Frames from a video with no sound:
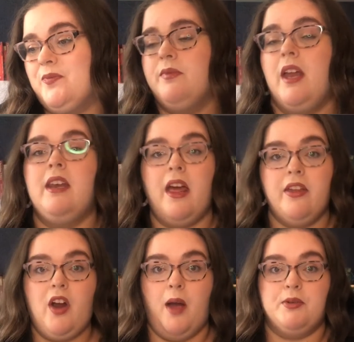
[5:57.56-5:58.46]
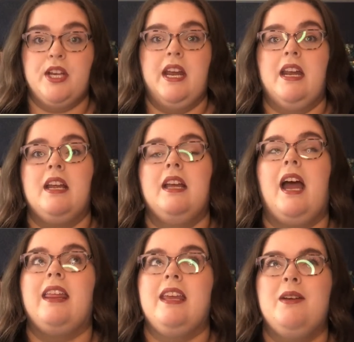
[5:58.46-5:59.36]
Another option,
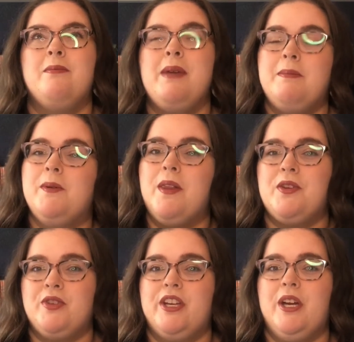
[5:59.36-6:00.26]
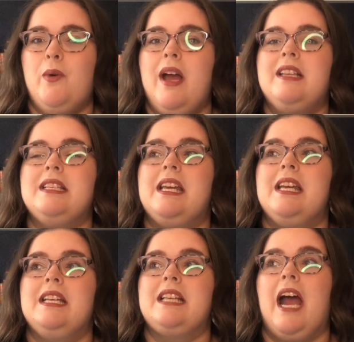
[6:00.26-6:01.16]
I think maybe one of the trickier ones,
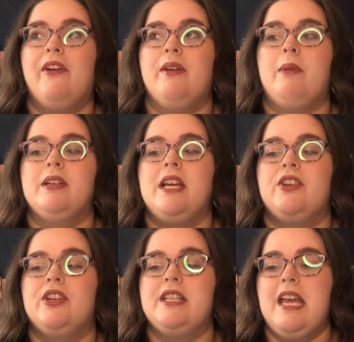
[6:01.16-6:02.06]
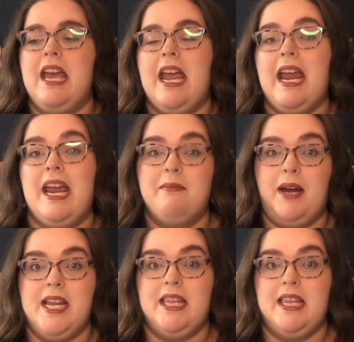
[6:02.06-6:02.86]
is hiring bartenders and buying the